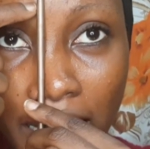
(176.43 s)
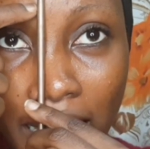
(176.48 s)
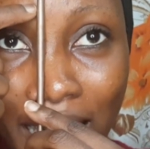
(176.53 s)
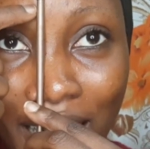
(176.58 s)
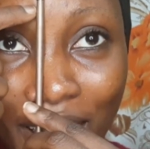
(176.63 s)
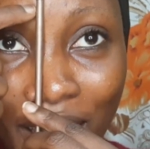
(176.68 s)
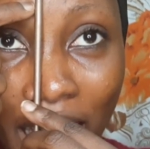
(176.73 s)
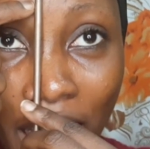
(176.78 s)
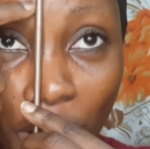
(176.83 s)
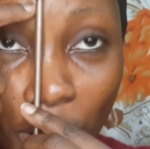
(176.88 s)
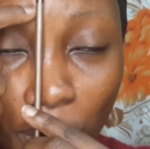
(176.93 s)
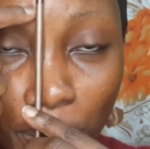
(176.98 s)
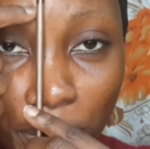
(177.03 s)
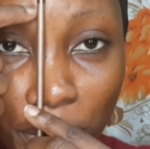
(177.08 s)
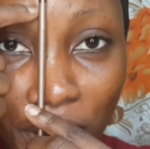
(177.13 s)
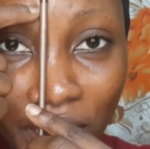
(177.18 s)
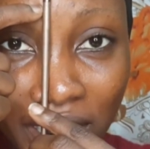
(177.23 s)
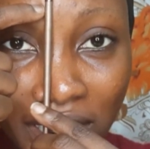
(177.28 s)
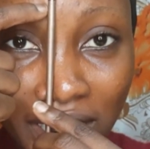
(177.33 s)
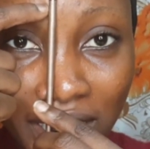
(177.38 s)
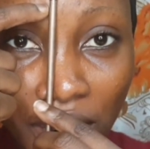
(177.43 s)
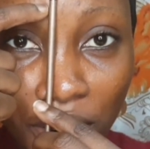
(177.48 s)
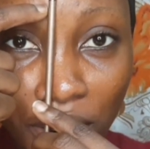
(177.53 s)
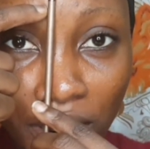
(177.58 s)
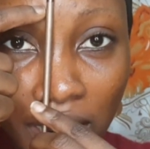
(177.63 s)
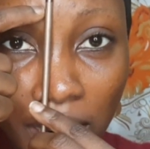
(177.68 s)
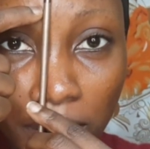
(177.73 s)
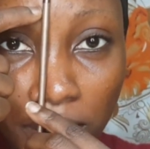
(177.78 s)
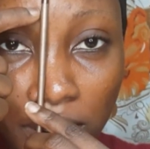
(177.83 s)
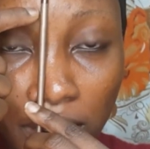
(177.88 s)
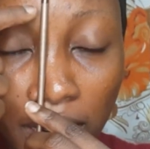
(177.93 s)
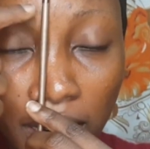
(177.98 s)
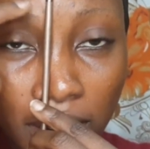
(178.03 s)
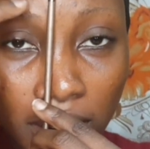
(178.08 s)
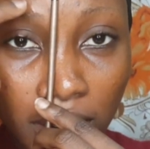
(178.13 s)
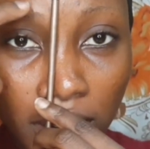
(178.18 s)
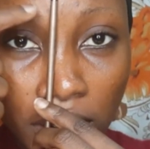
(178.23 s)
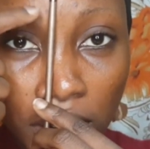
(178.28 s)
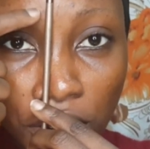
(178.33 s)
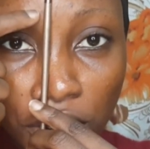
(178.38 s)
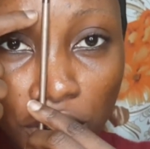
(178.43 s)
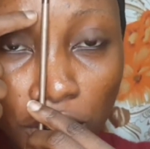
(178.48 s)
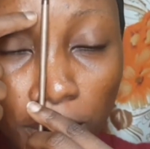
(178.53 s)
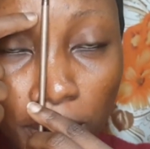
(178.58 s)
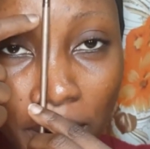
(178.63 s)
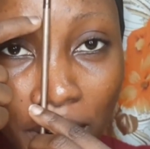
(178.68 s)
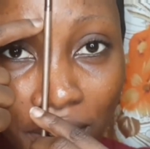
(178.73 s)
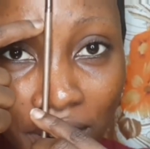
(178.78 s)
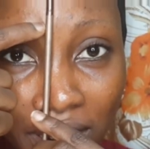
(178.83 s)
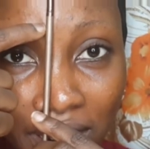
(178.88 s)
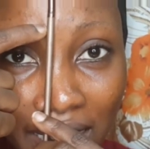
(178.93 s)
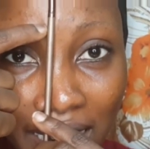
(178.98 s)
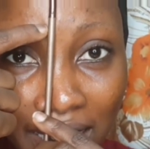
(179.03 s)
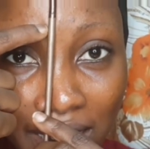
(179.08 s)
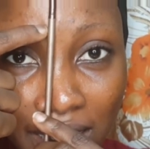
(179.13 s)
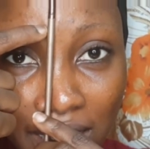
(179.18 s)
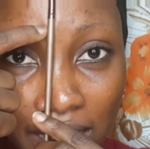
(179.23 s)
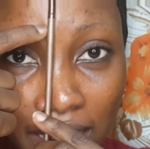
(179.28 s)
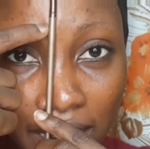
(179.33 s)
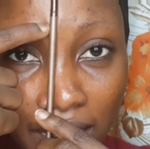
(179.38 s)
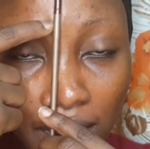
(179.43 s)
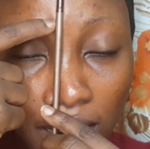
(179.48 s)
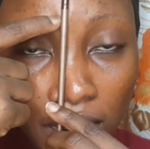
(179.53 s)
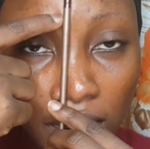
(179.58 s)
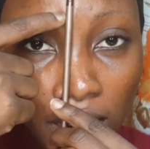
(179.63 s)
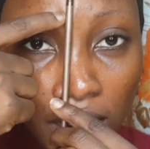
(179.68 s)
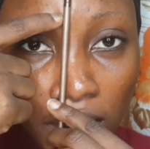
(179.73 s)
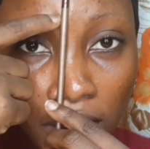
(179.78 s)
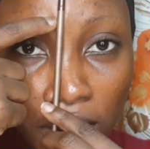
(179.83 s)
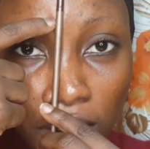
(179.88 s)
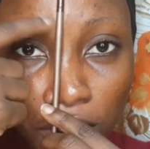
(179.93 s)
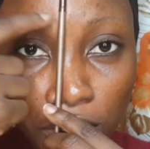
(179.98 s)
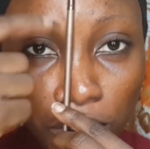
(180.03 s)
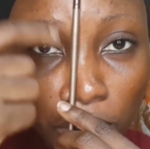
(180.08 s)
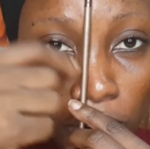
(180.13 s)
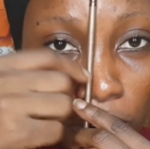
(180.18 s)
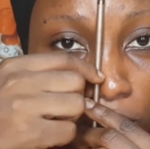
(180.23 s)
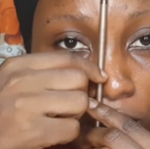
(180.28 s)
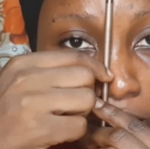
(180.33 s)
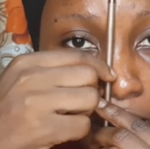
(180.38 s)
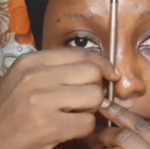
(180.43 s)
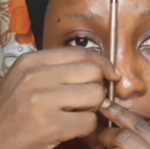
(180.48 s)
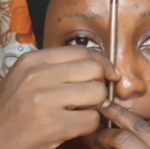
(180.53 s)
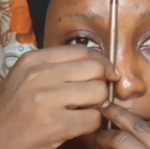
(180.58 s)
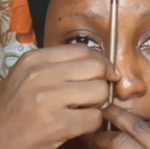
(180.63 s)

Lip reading: I hope you understand what I'm saying. Your brow starts here, so